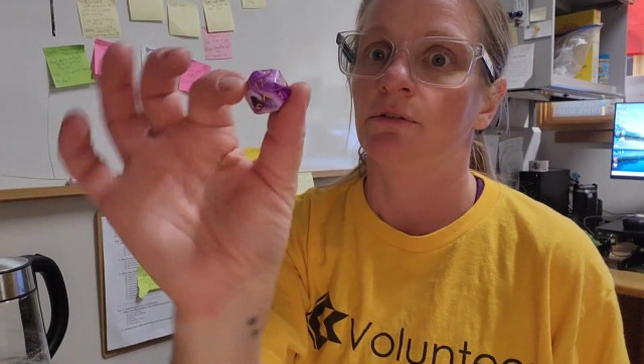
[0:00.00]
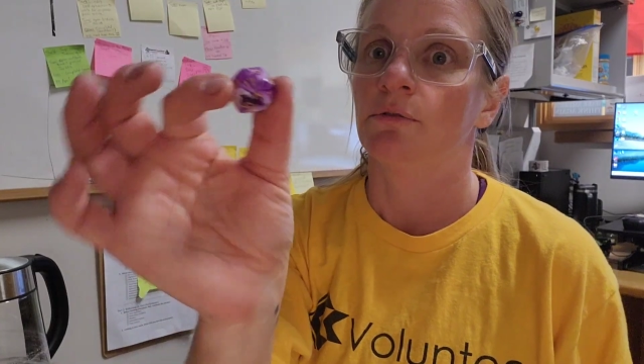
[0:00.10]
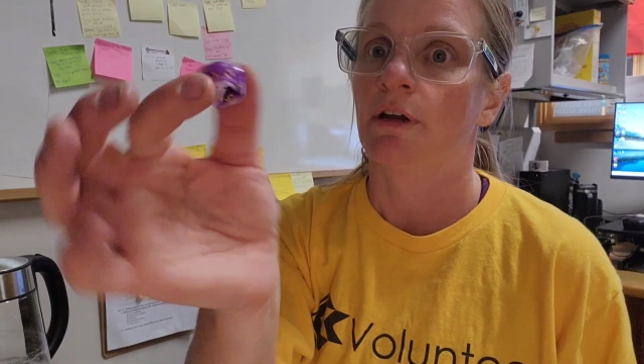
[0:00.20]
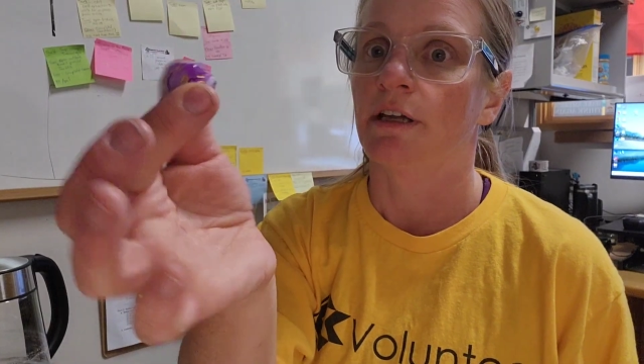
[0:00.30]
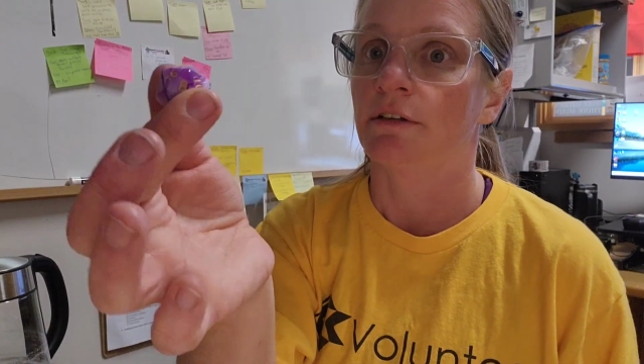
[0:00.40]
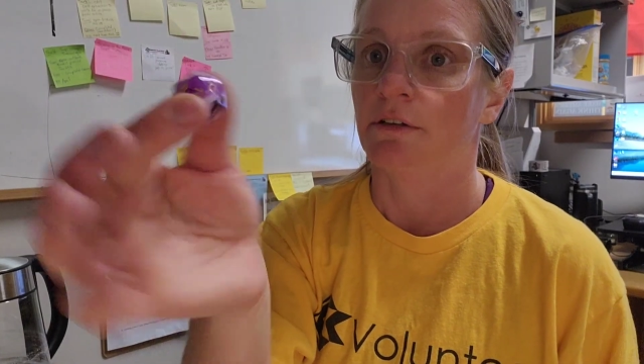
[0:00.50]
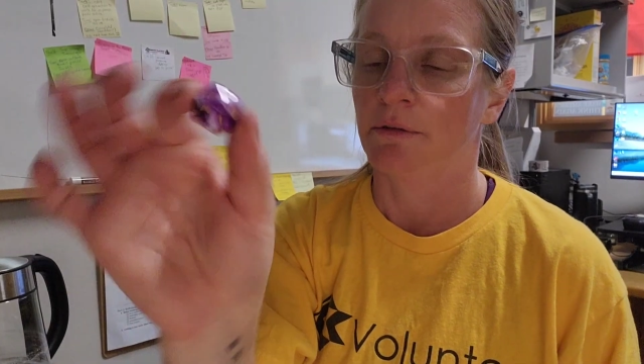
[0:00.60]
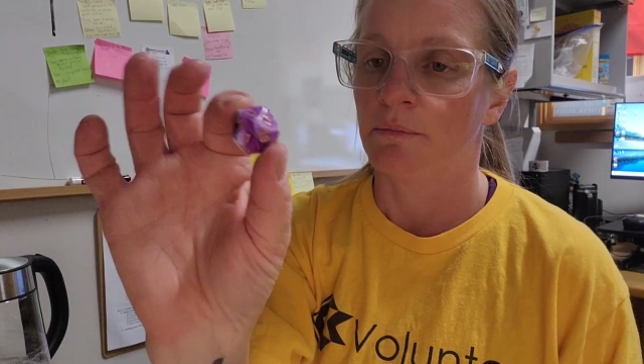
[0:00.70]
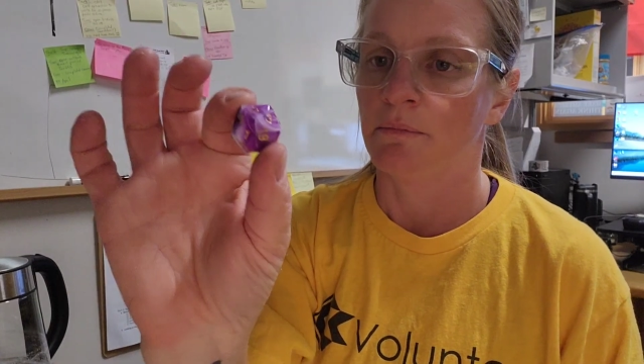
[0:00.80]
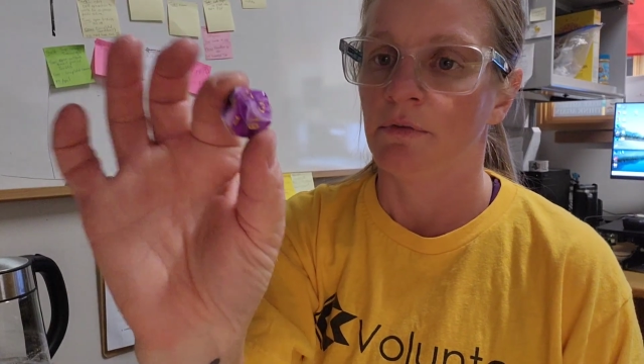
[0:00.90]

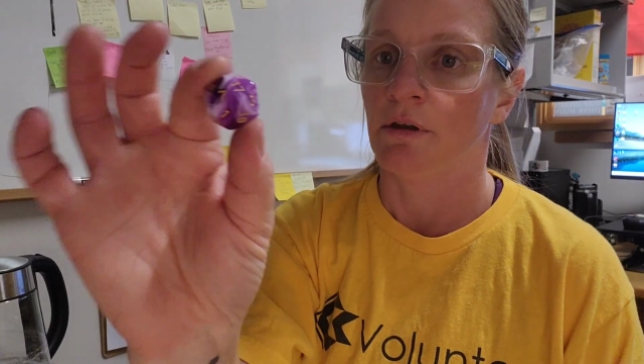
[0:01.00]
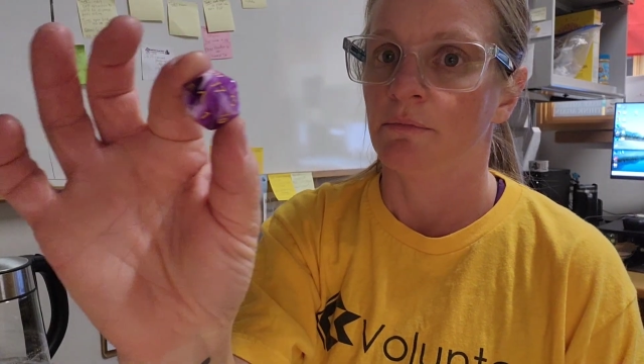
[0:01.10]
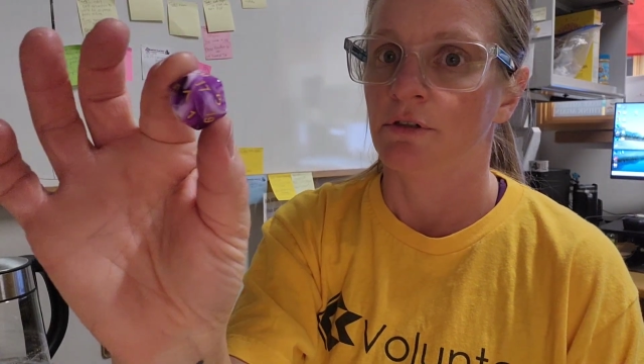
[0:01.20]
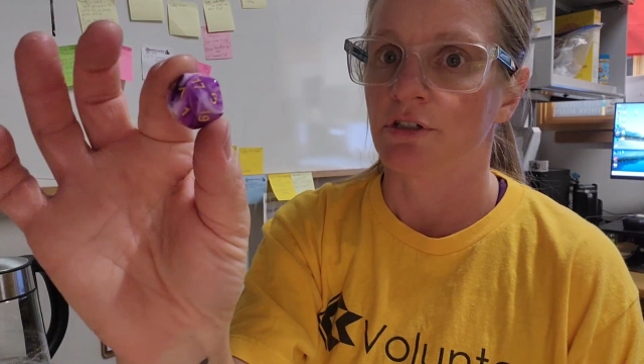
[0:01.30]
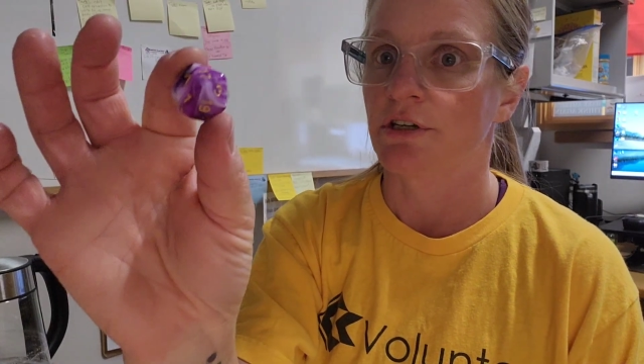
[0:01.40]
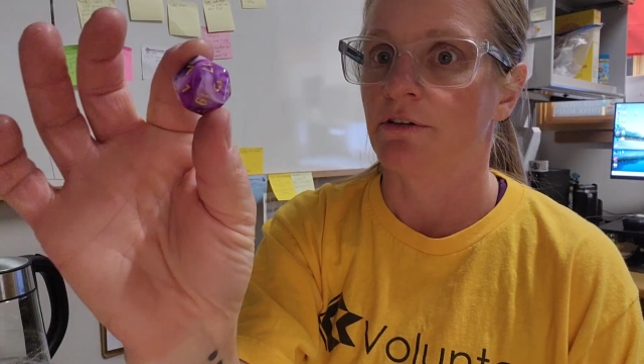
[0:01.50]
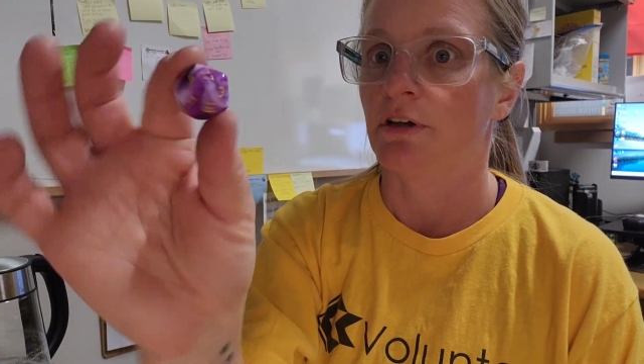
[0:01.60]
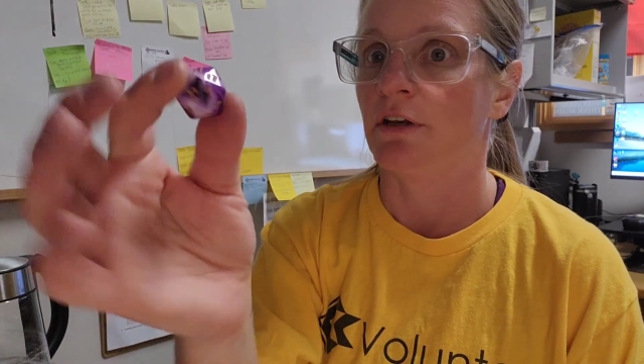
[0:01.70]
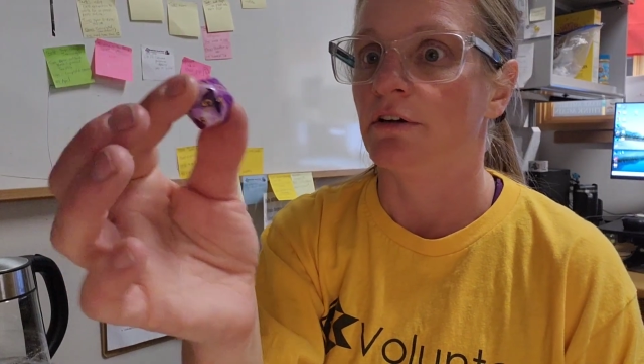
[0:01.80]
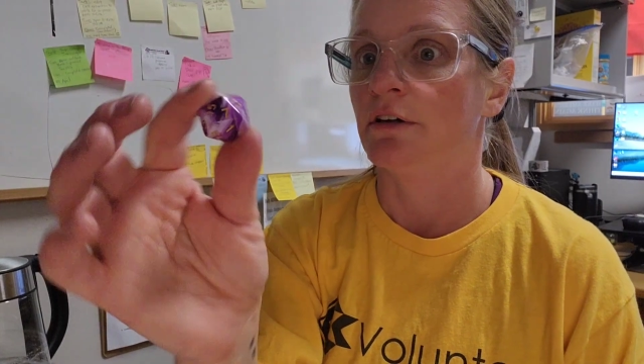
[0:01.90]
random number
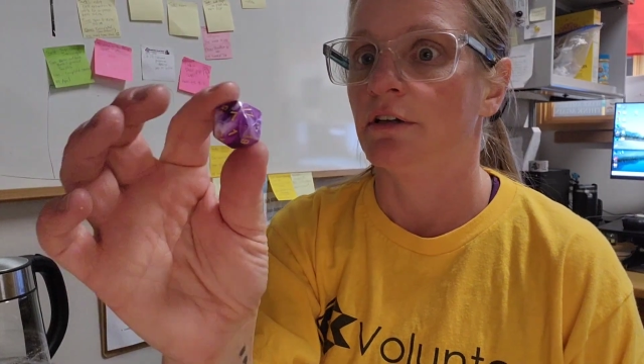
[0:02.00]
generator.